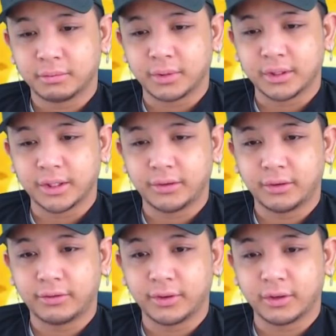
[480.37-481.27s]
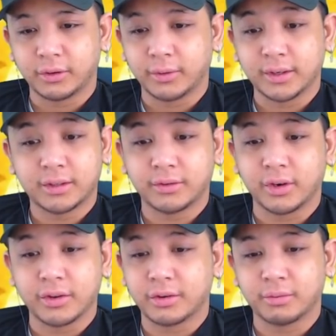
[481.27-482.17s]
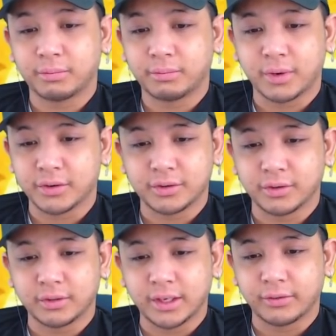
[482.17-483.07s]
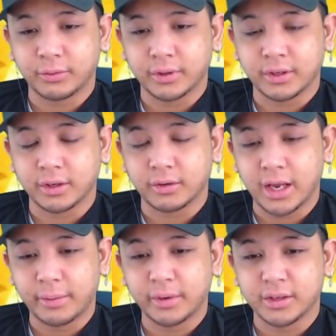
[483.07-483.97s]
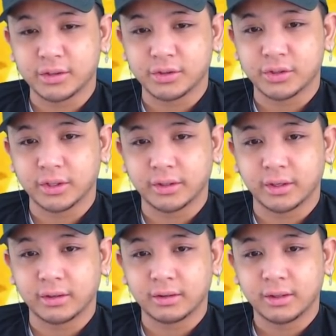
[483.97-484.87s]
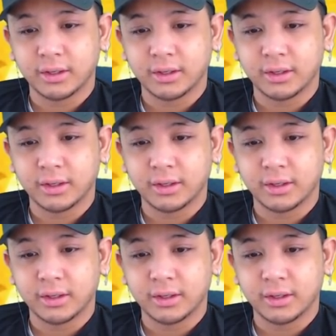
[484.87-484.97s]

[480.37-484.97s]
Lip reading: but if you fill the rest of your other parts of your life with, you know, happiness and shit, then